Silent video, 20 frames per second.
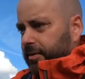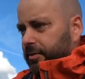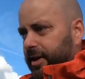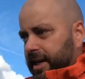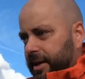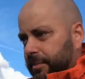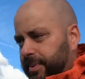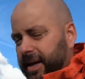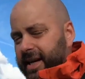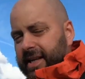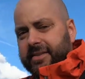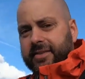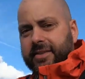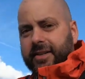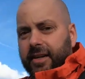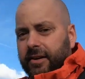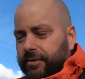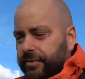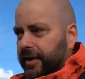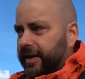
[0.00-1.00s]
when it pans
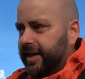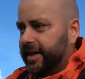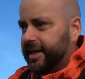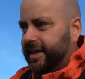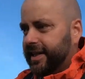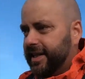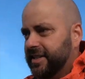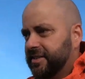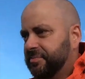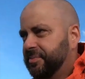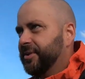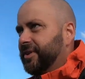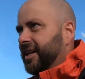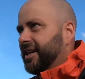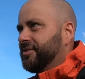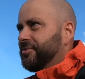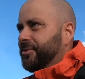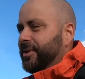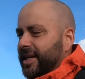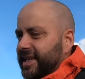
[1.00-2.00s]
off and you need to put
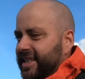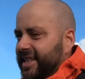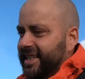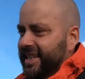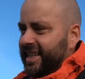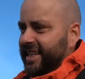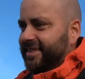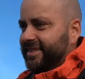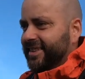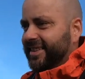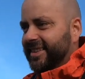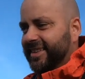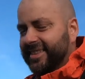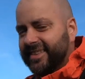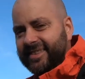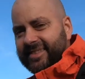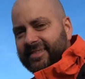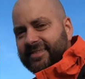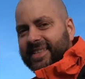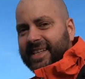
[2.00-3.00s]
that training in,
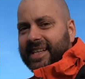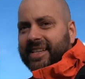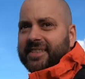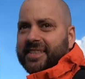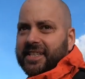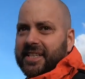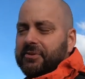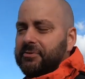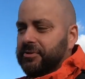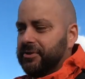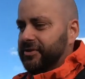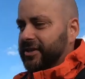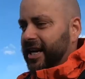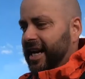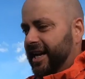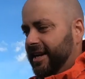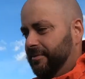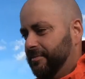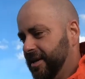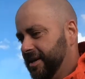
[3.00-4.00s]
sometimes you do
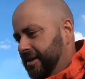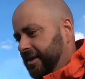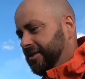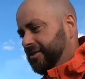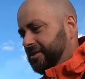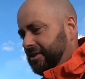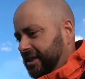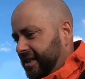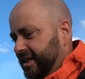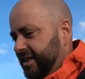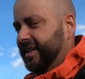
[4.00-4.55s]
regret it because